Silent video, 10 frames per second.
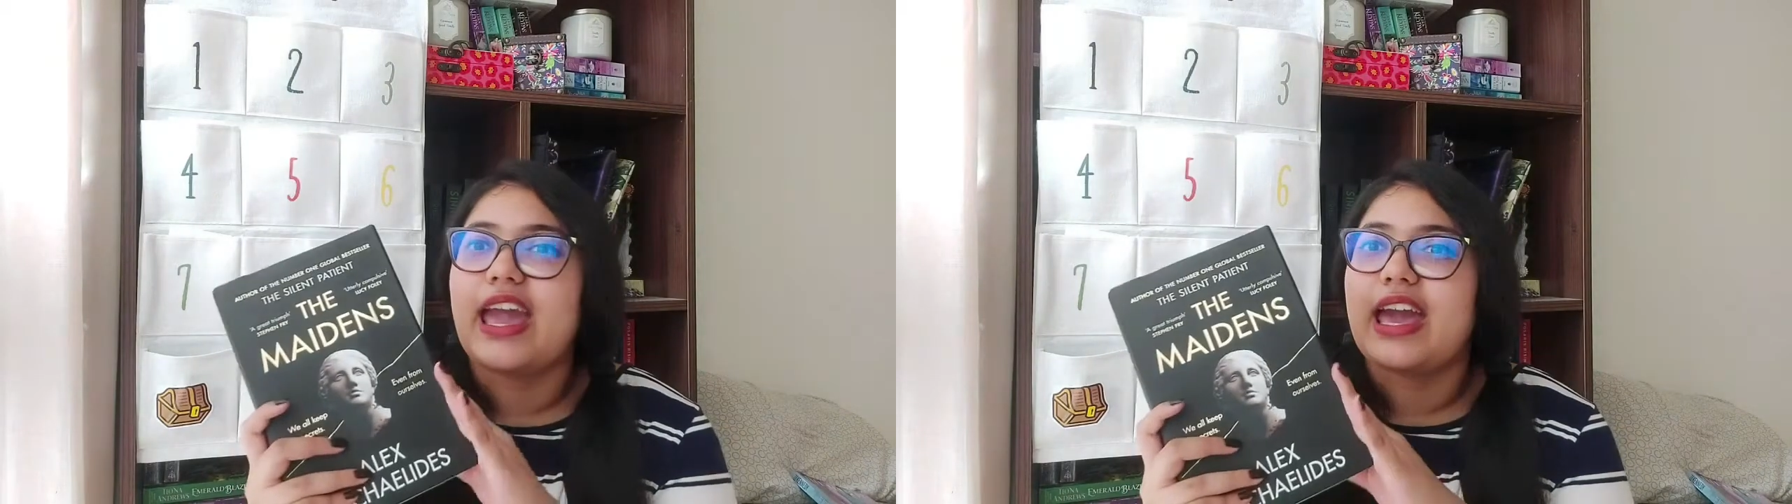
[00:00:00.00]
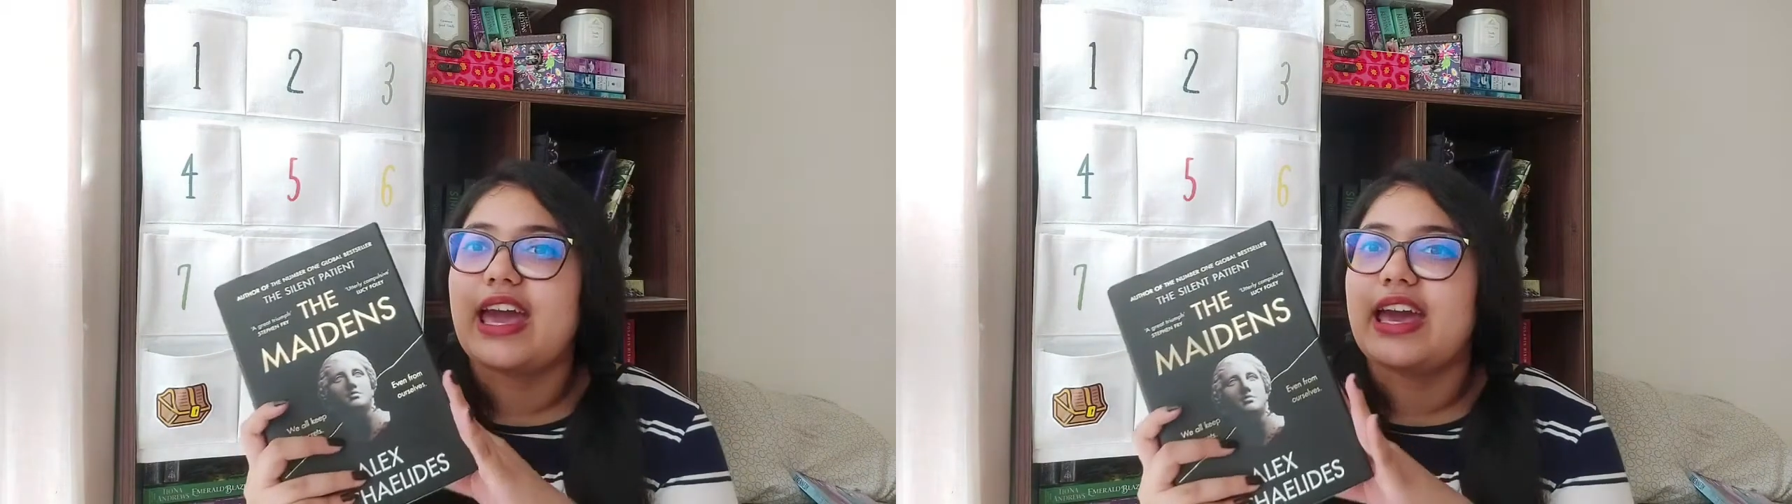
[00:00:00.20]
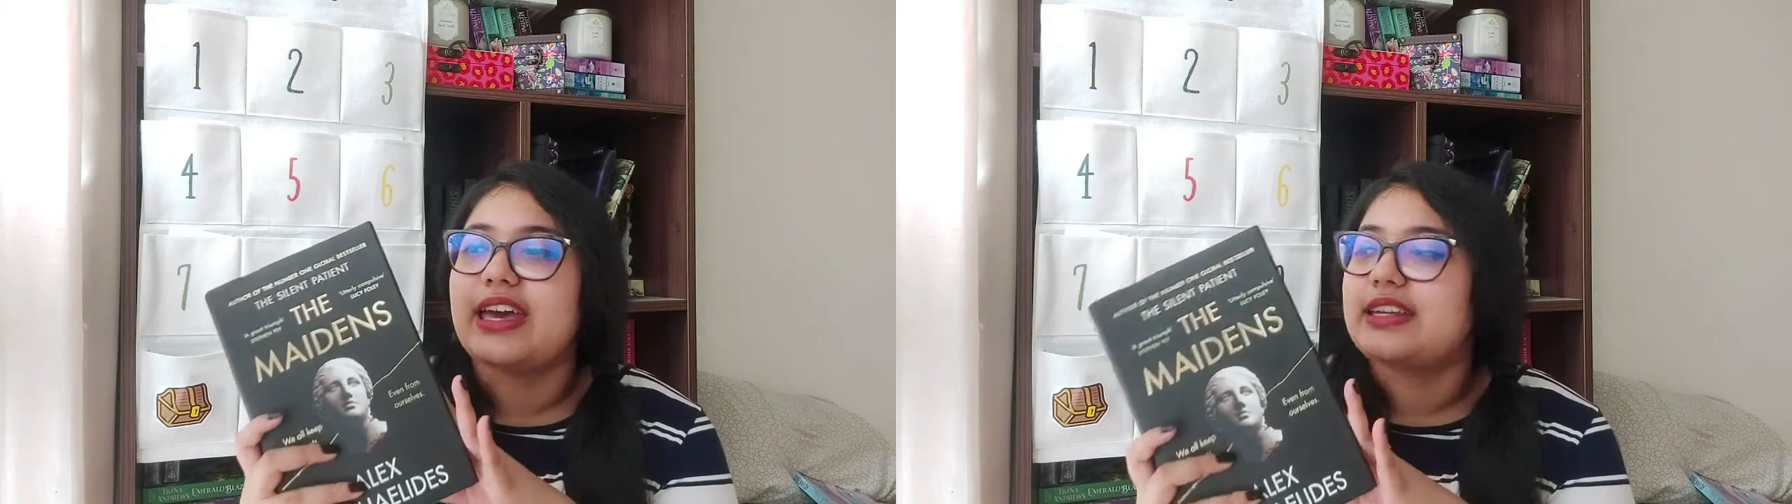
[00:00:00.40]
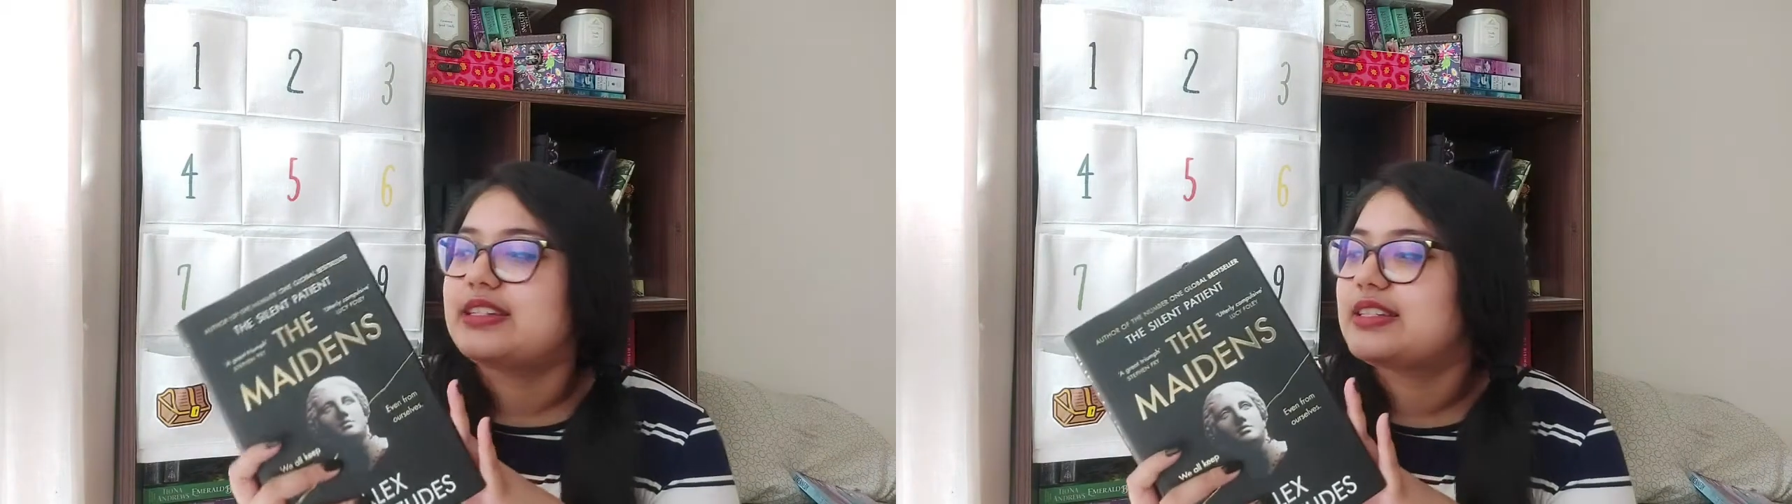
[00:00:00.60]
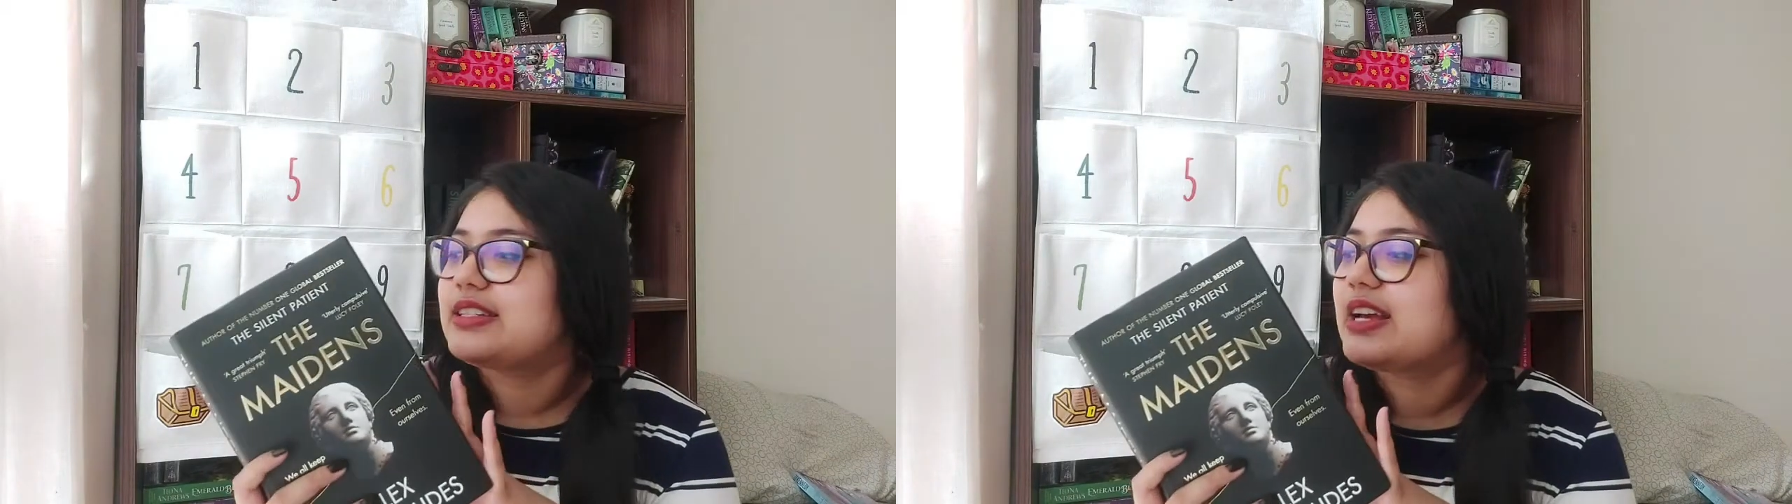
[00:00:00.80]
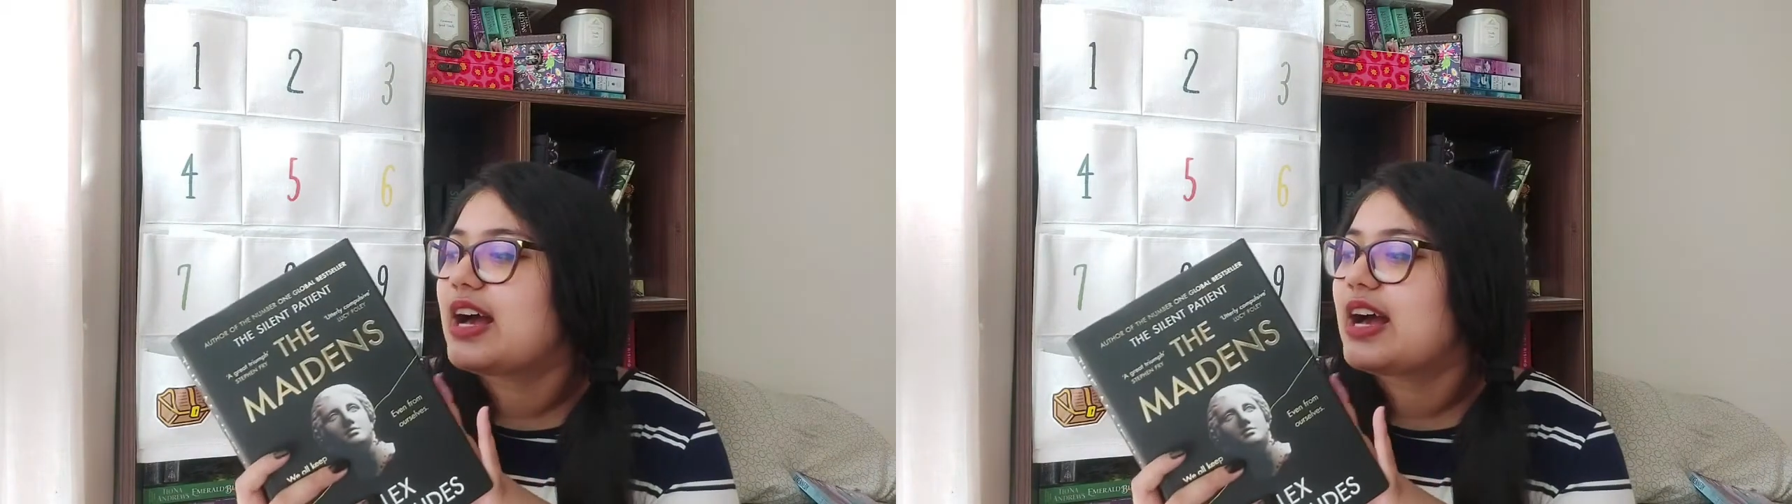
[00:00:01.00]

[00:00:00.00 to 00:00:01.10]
and